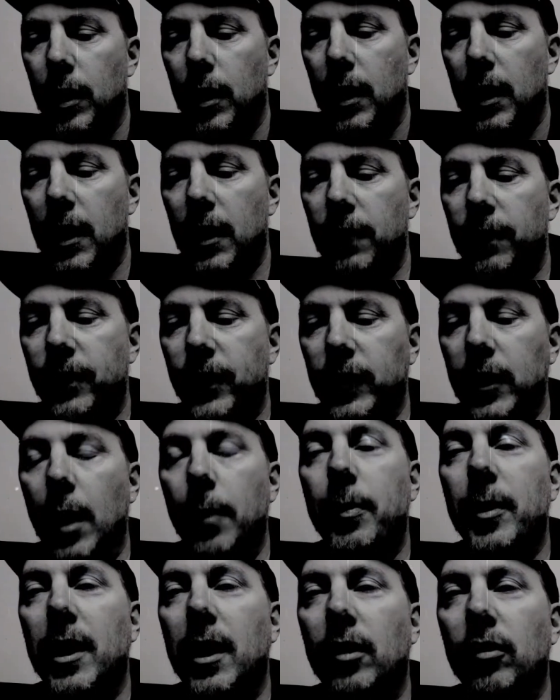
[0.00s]
In
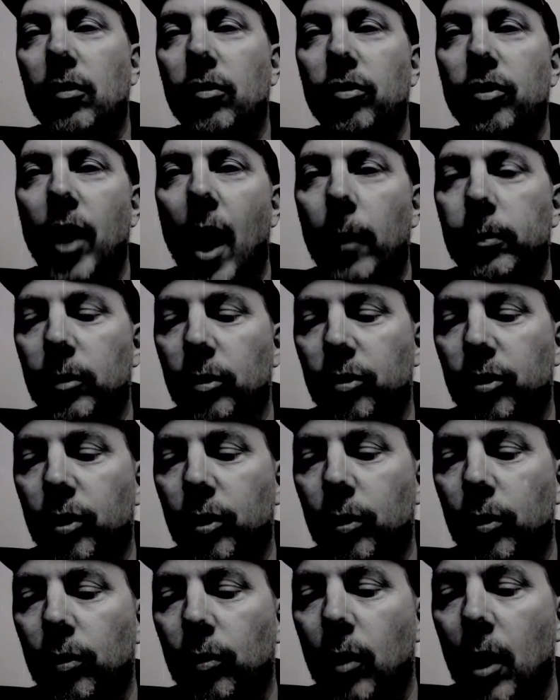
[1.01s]
Philippians chapter
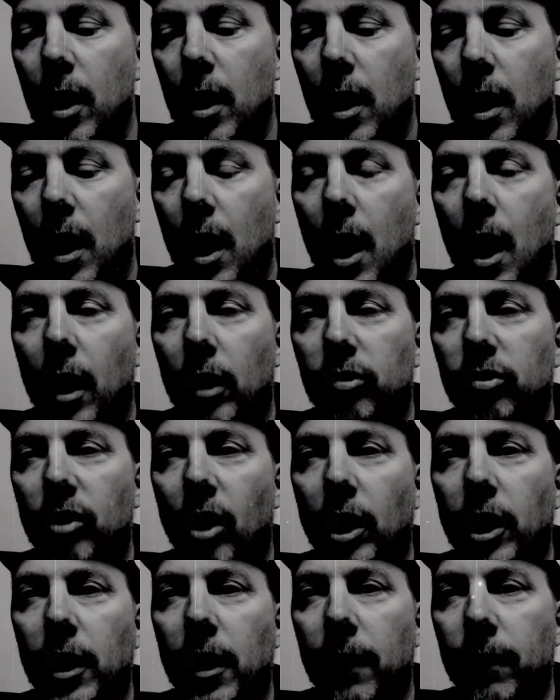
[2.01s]
2,
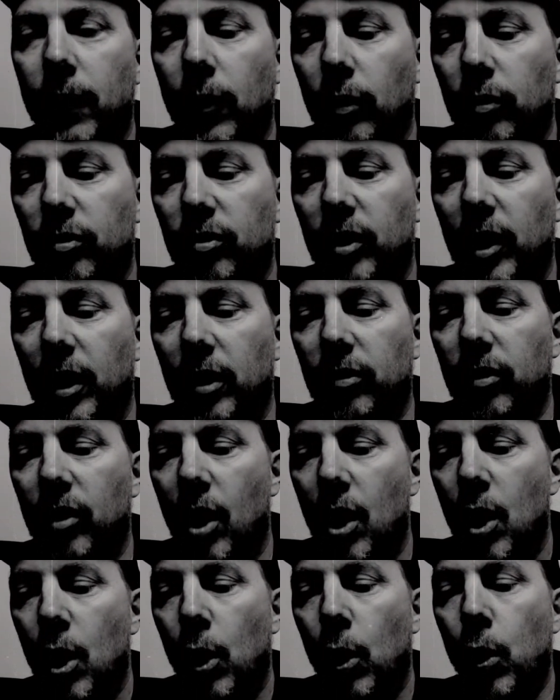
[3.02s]
starting in verse 6,
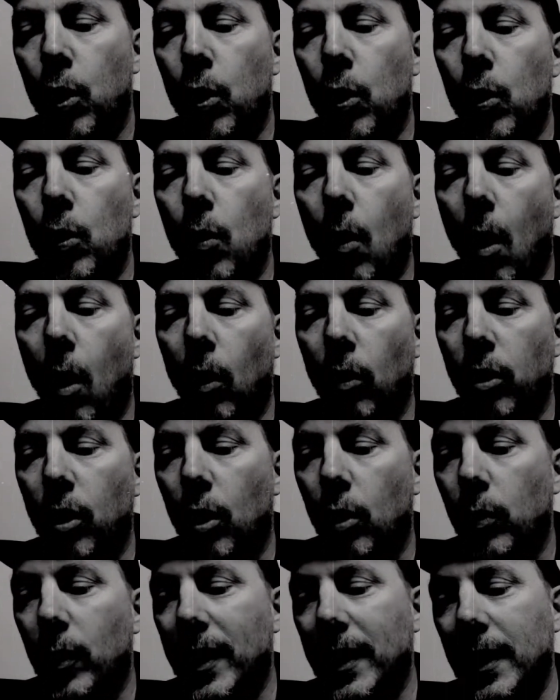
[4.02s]
who,
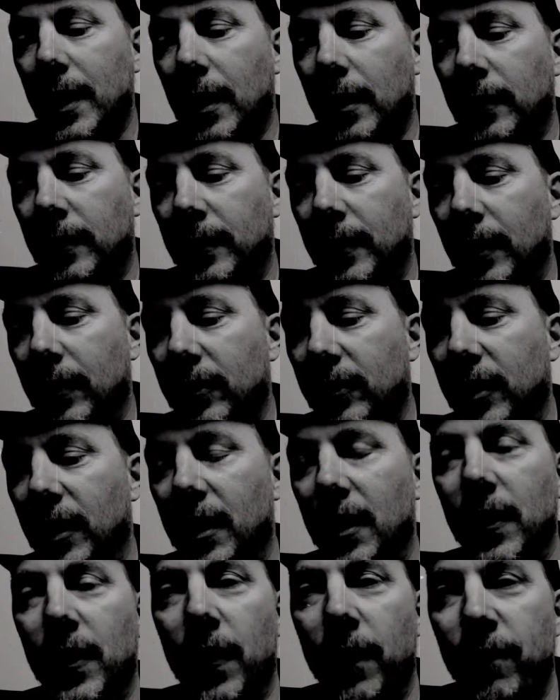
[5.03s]
although he
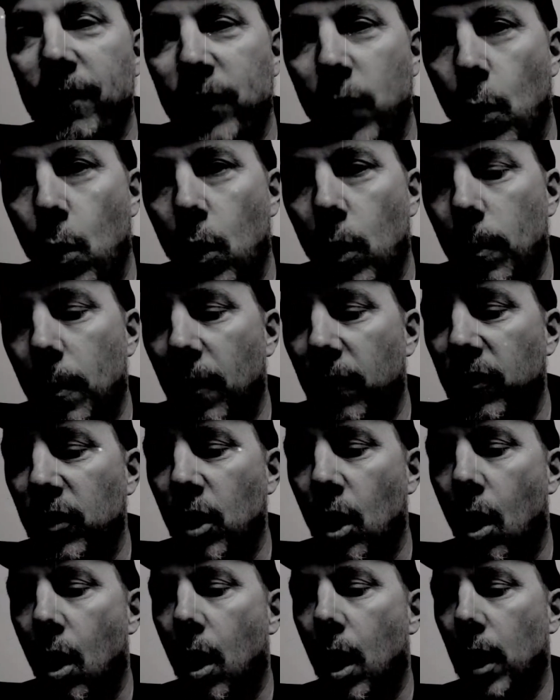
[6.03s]
existed in the form of
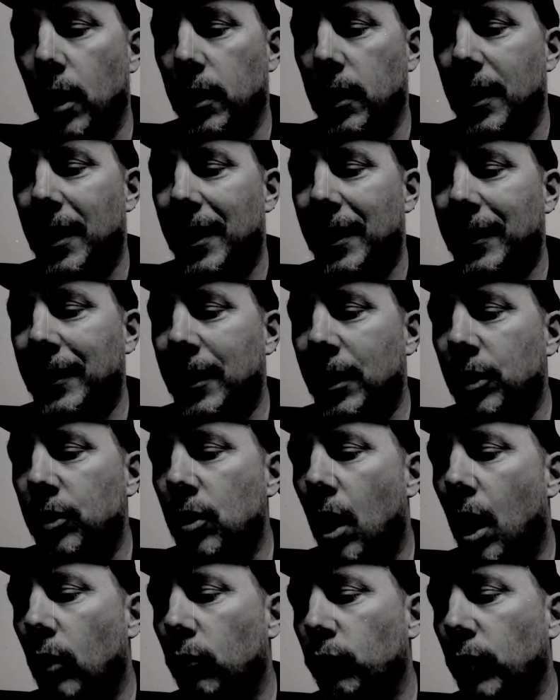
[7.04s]
God, did
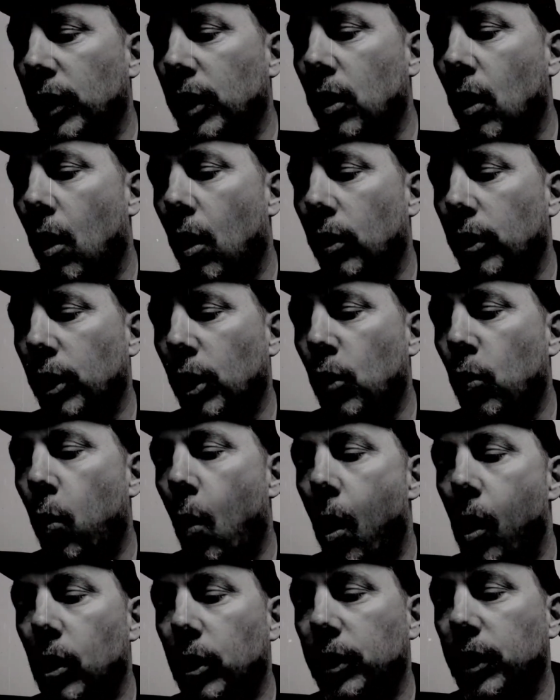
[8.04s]
not regard
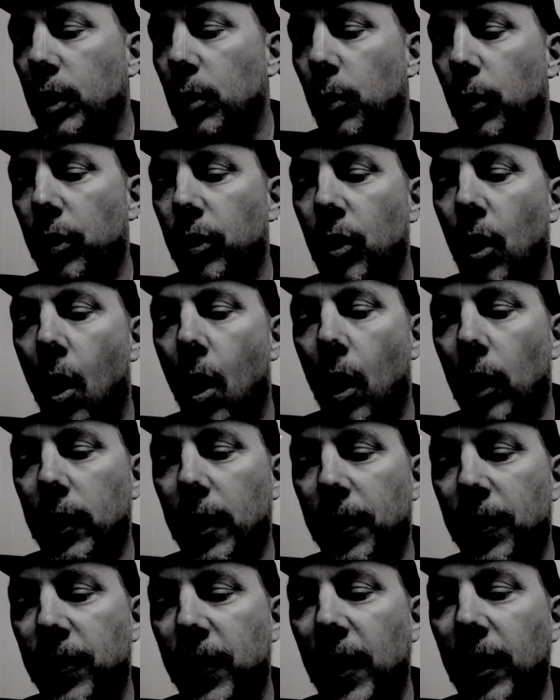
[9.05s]
equality with God
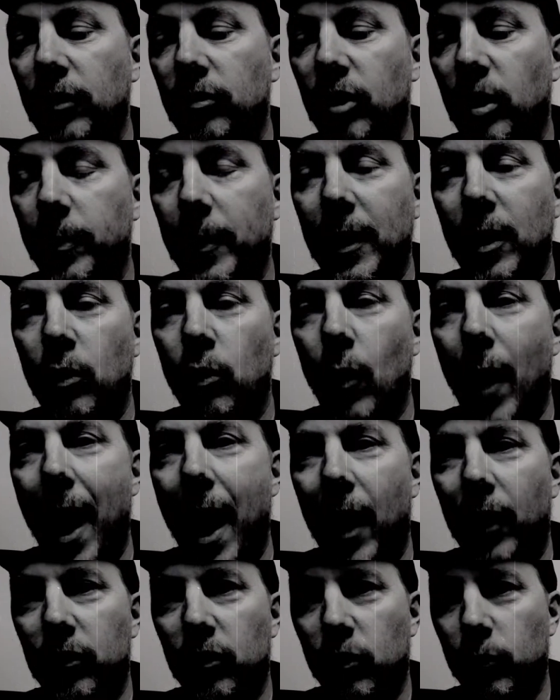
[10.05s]
a thing to be
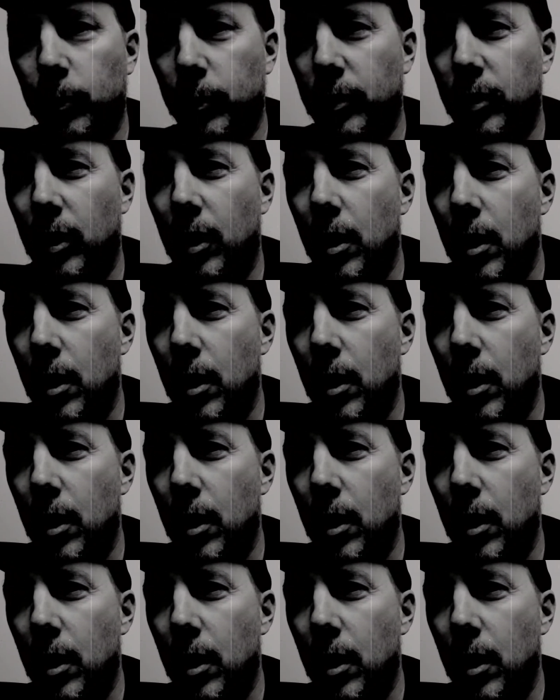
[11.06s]
grasped,